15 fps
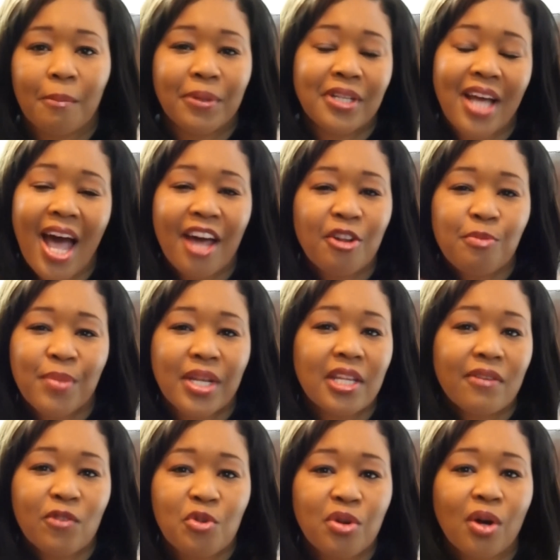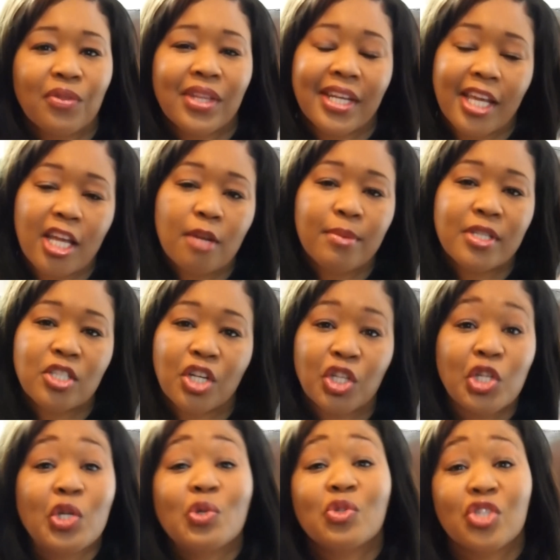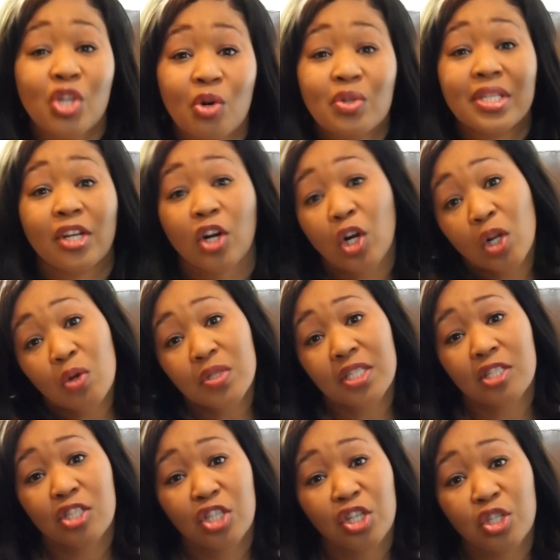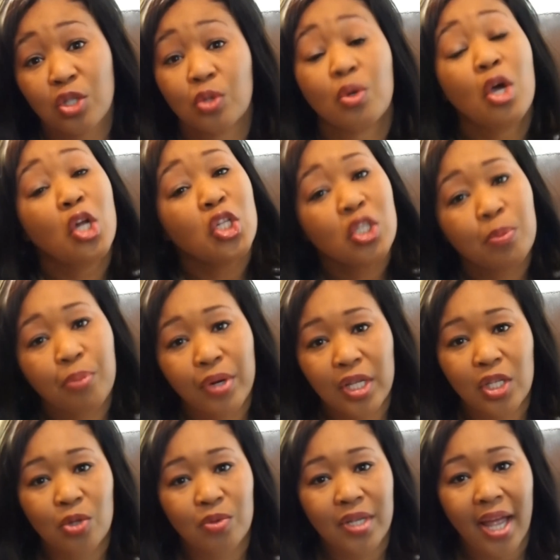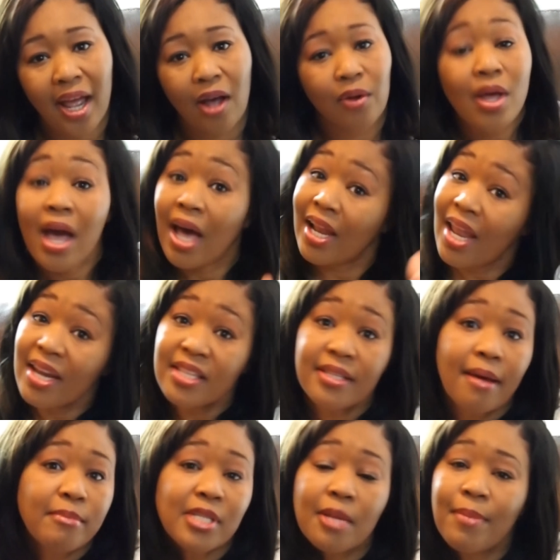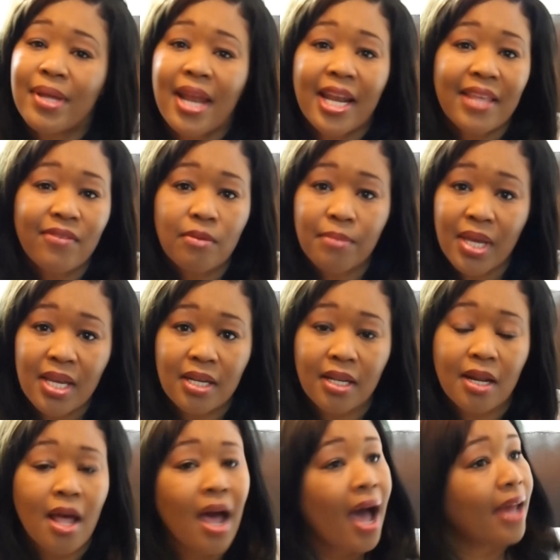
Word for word: But then how do many of you know that the enemy is going to use those that are closest to you to bring you down? A lot of times they may not even mean it.